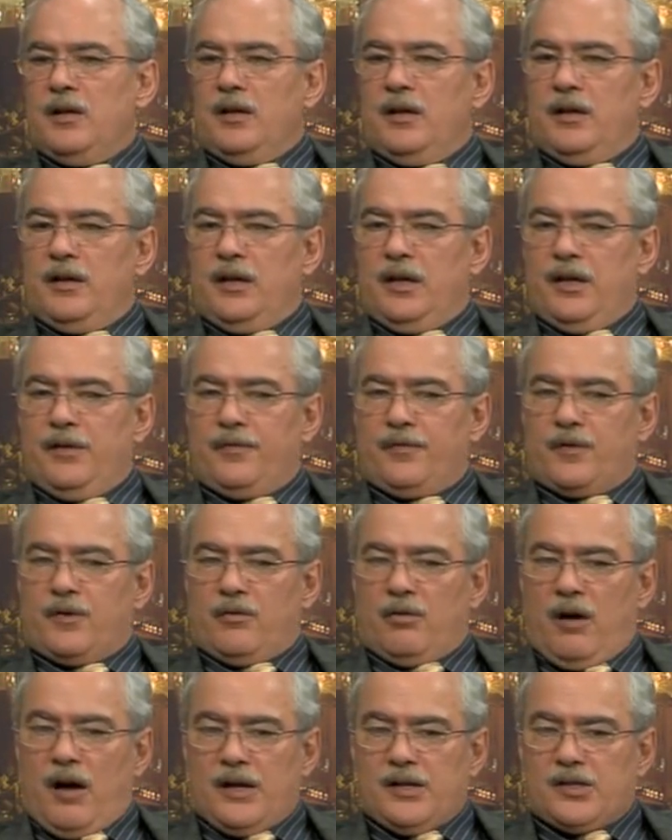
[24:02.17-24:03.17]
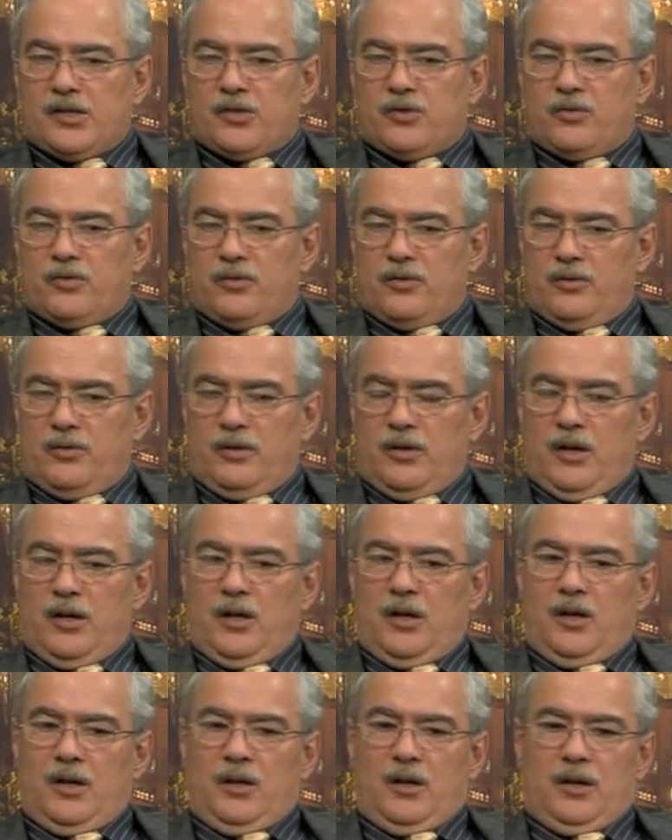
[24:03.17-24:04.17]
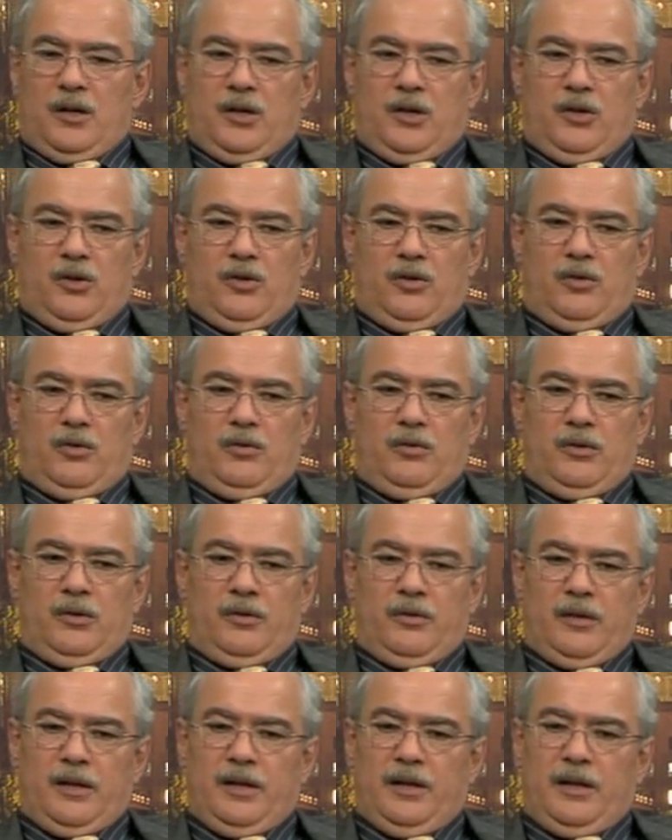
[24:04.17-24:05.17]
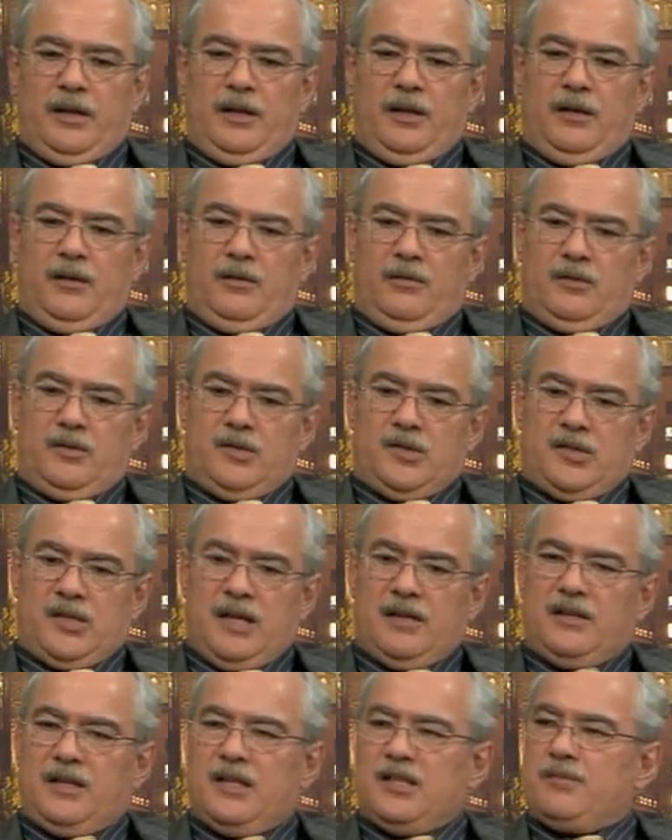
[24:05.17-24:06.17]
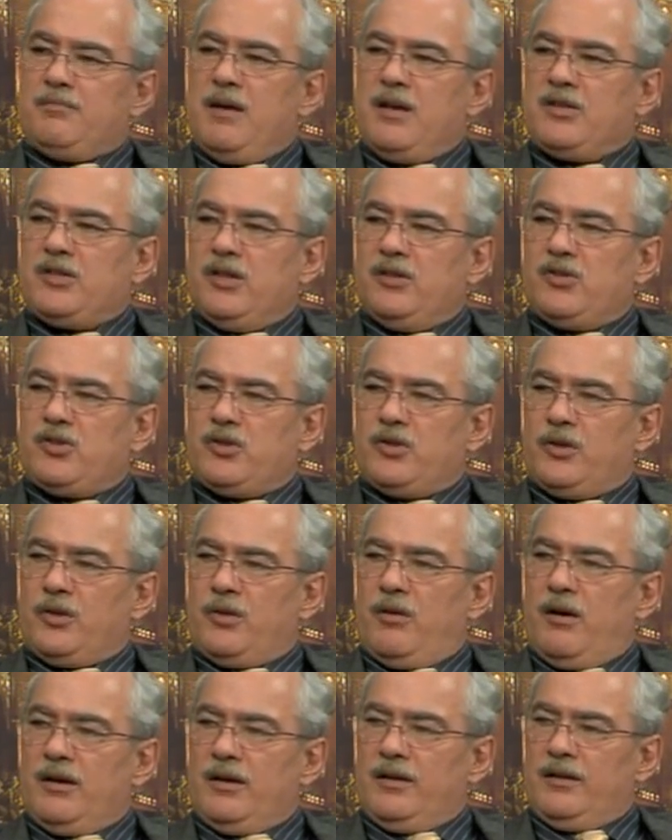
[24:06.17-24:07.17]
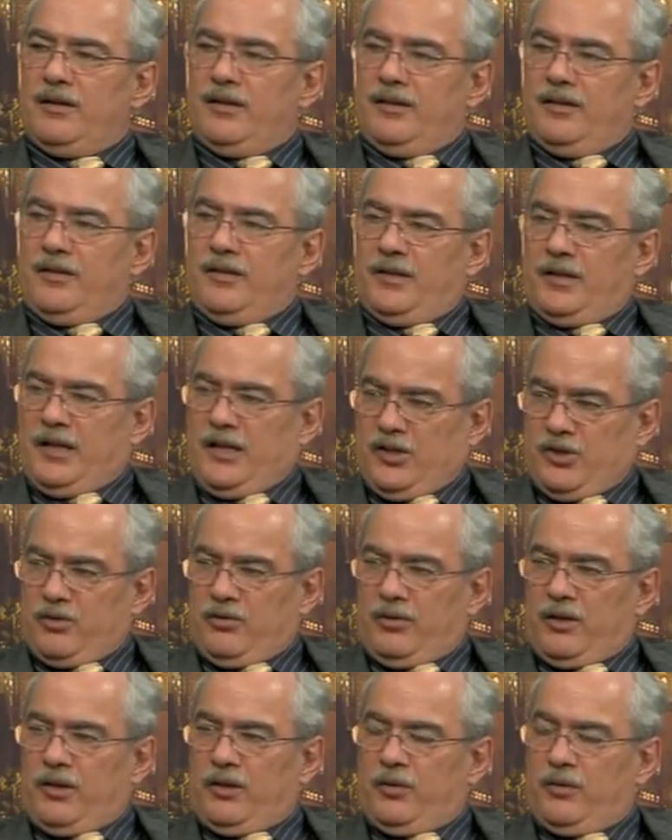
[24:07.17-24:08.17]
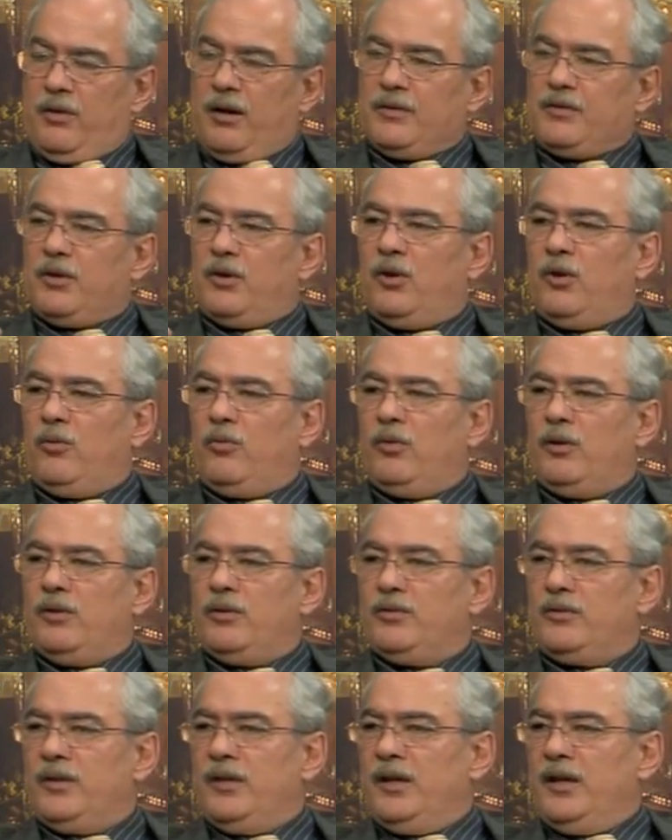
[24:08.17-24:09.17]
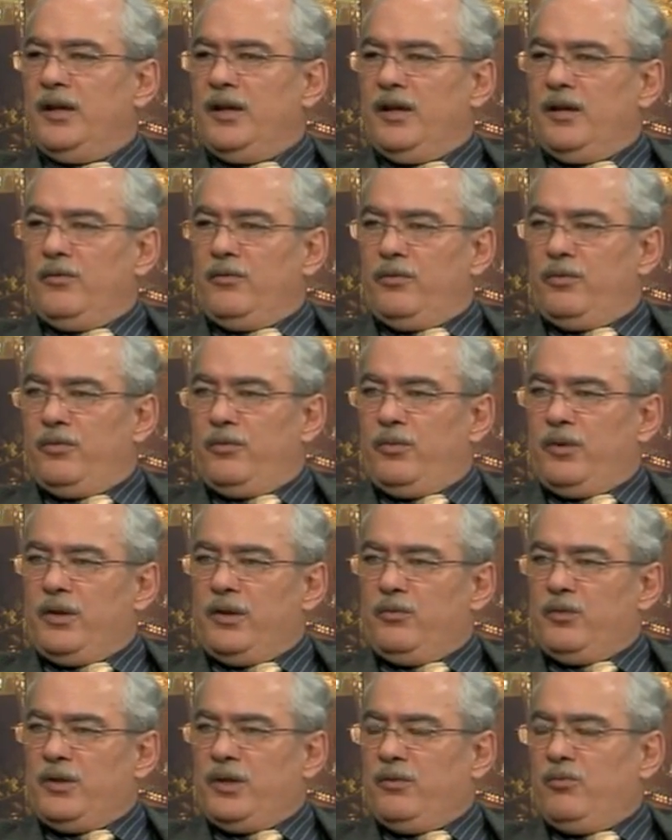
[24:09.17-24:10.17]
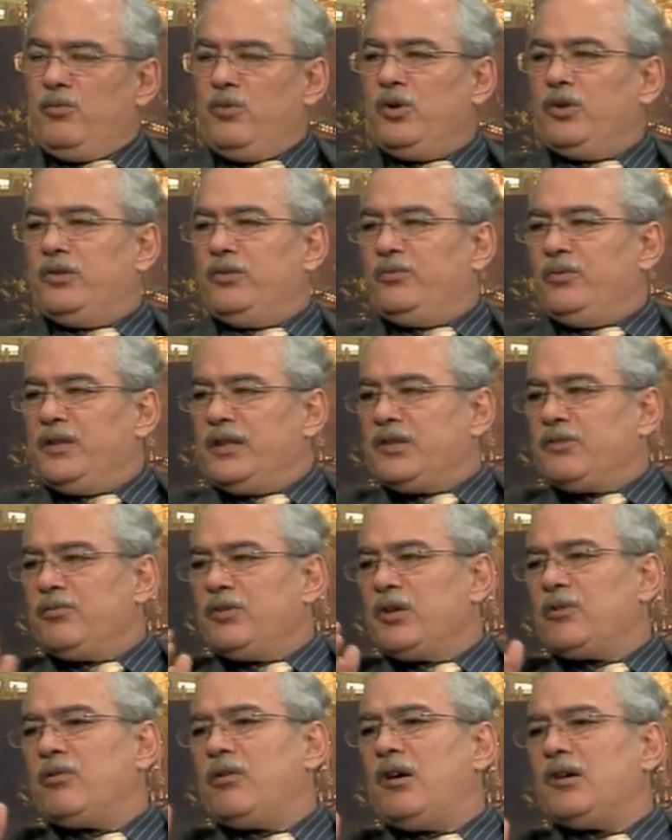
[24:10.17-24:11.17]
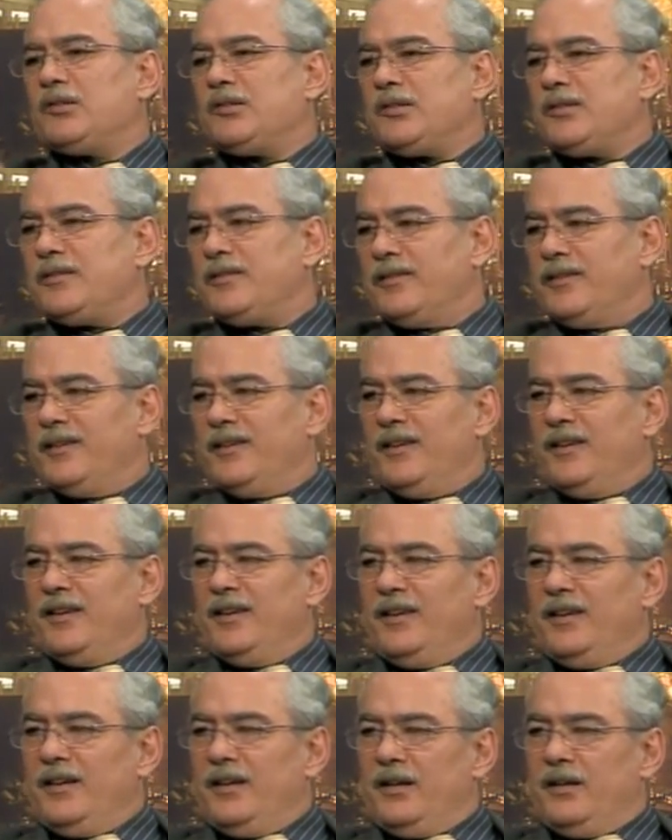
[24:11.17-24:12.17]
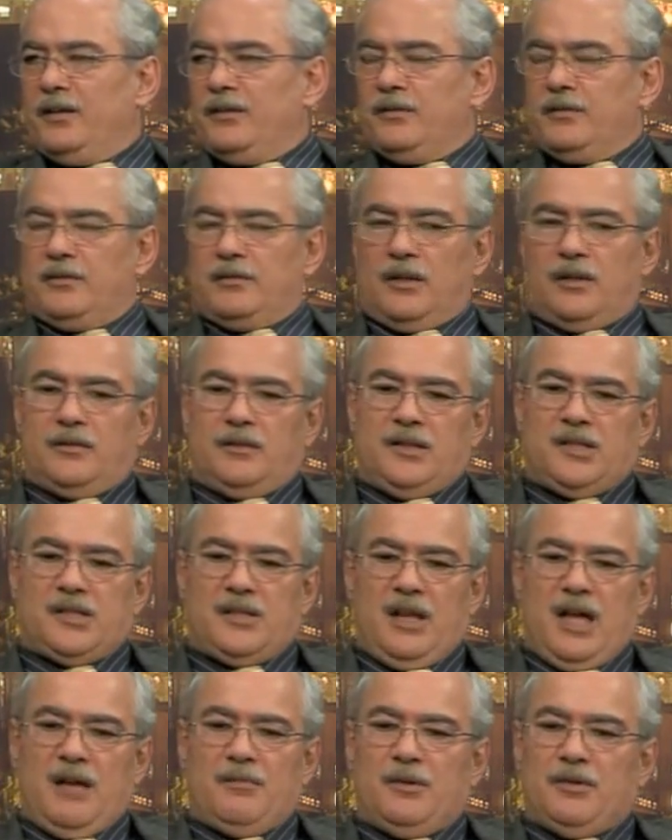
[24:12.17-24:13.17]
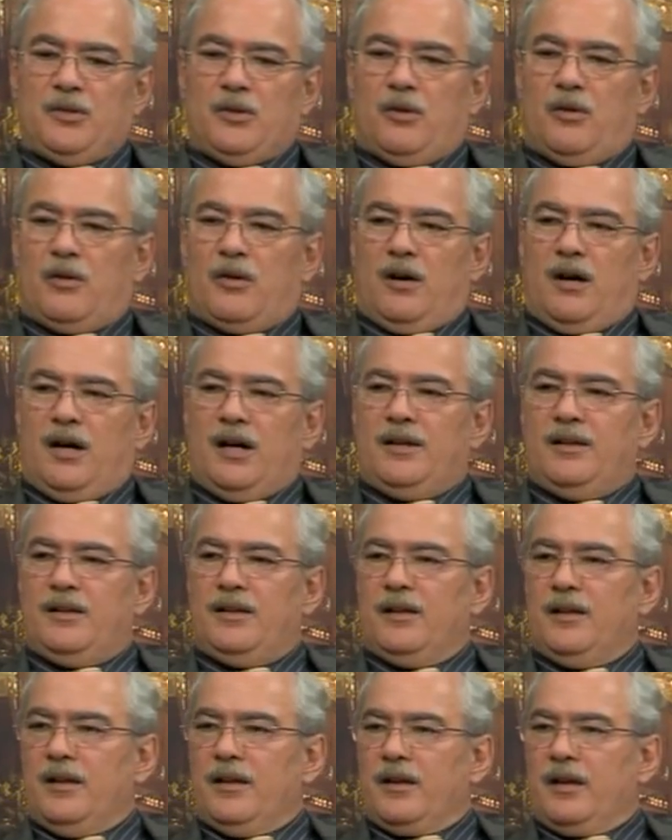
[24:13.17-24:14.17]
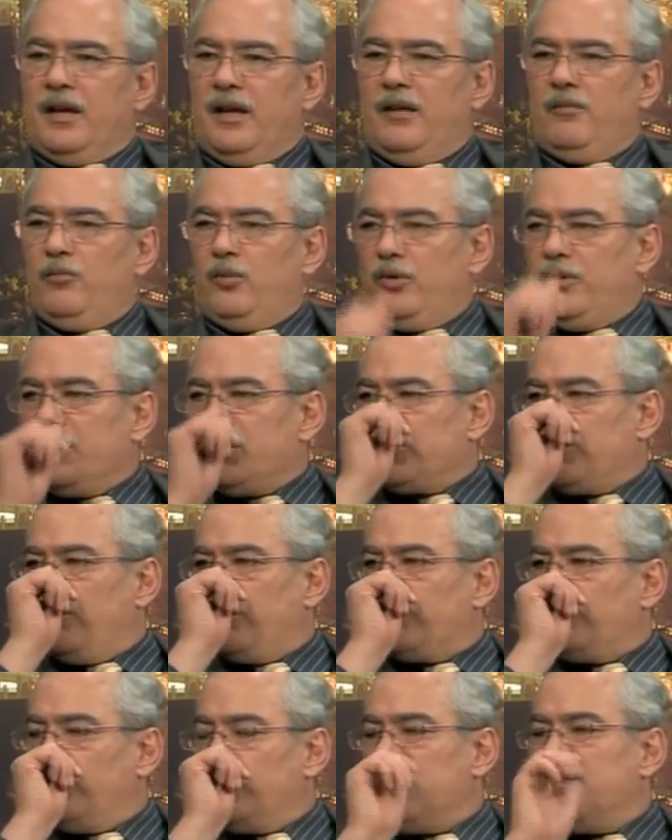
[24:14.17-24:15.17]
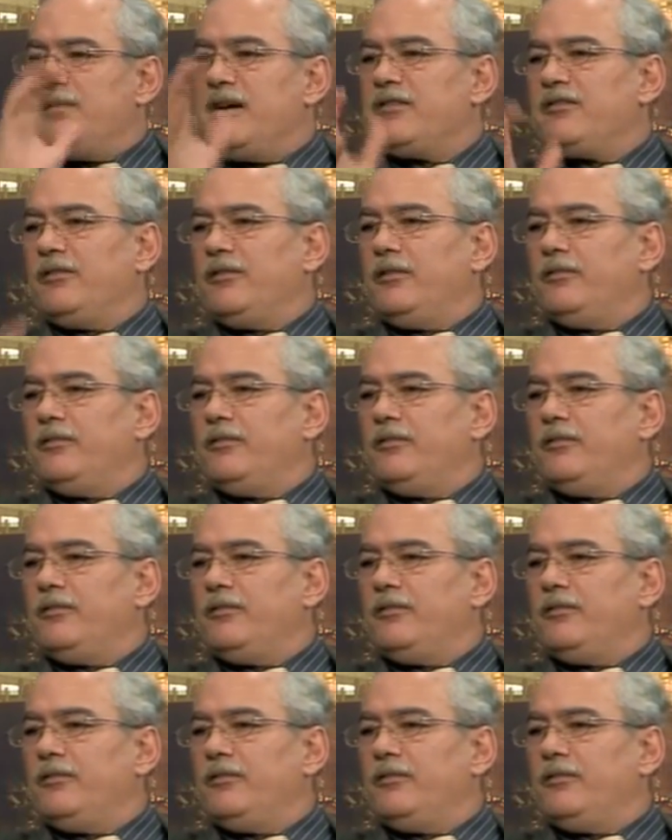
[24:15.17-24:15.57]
If Christ, really sent his message throughout history, throughout the whole world, with a wood, with a cross. The Islam and the Quran came with a sword, with a metal.